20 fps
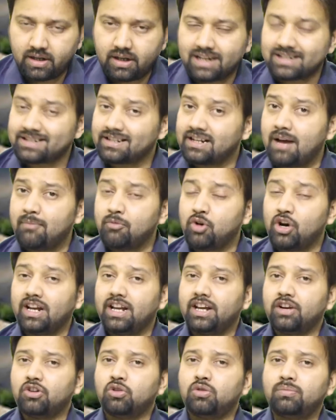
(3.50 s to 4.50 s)
Assalamu
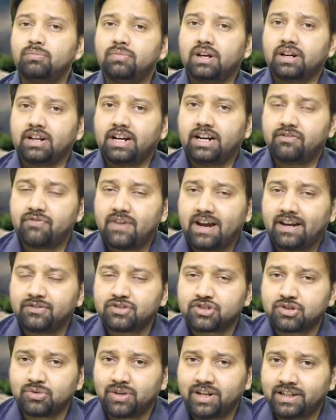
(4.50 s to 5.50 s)
alaikum, grade 5
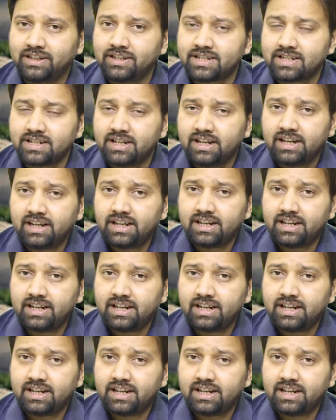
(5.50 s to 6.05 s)
students.